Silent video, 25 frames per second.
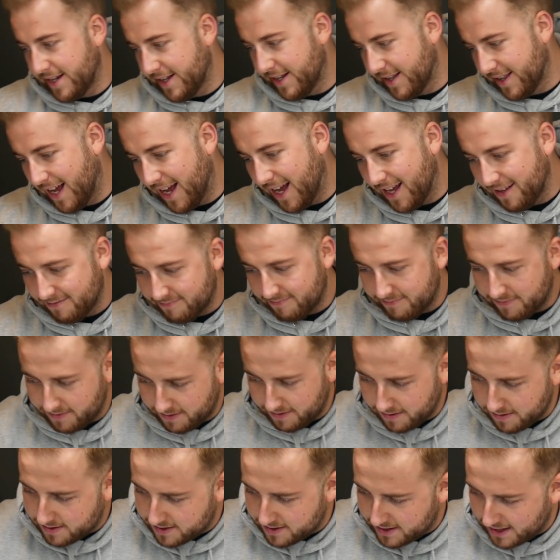That
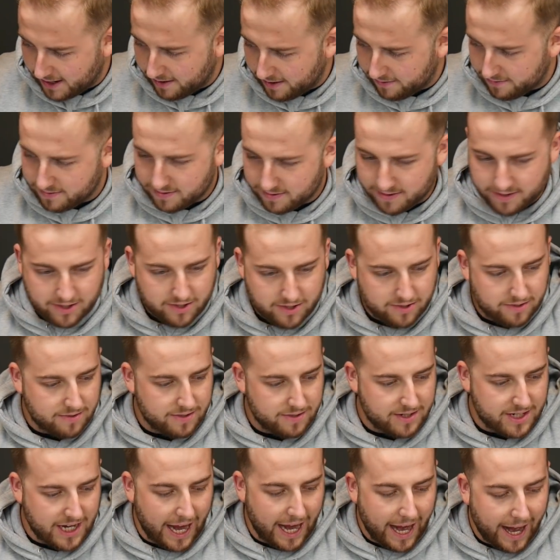sounds
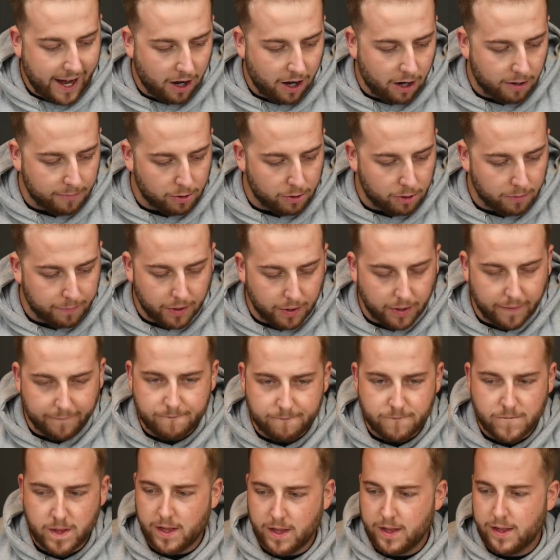terrible, but
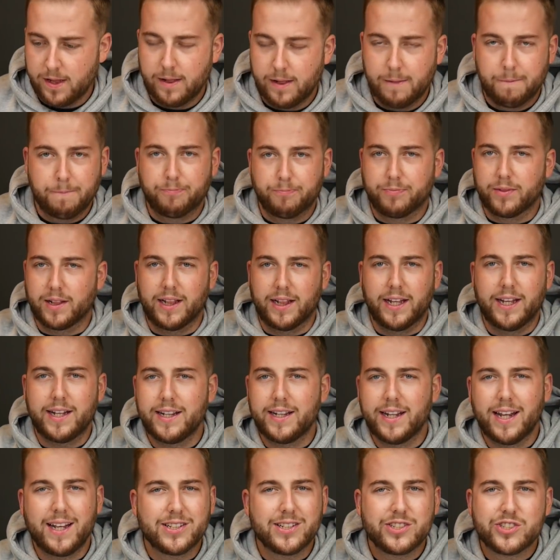
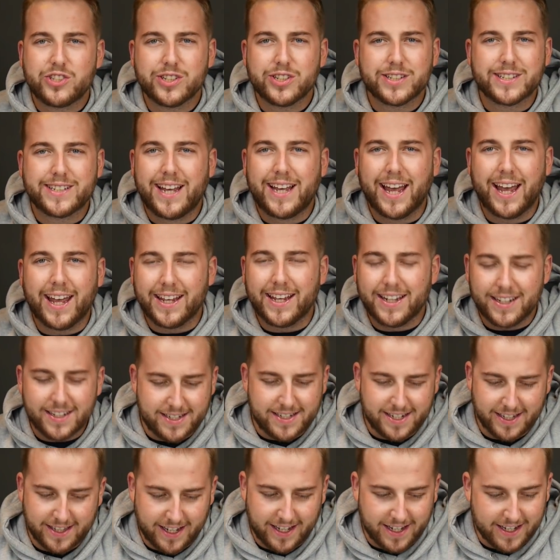let's just get
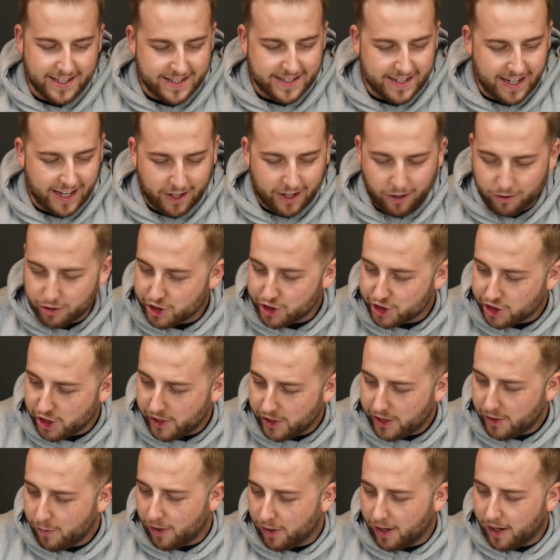into this and I'll show
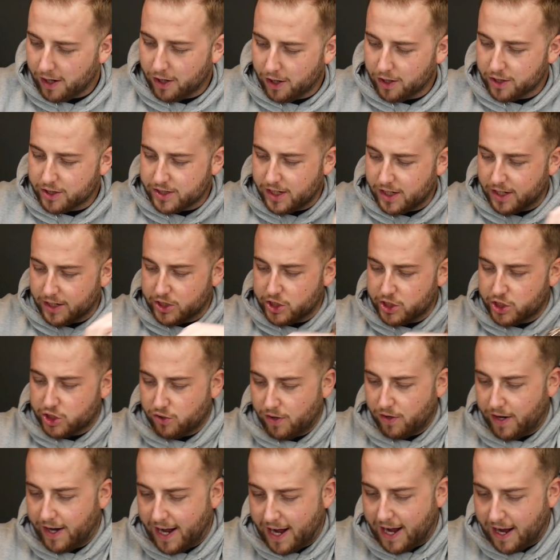you what it looks like
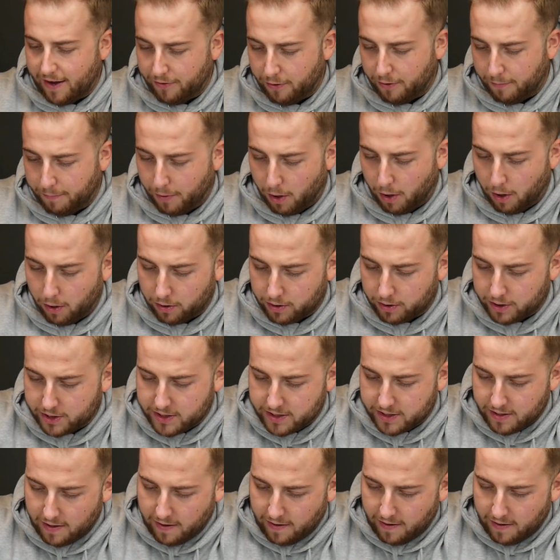straight out of the box.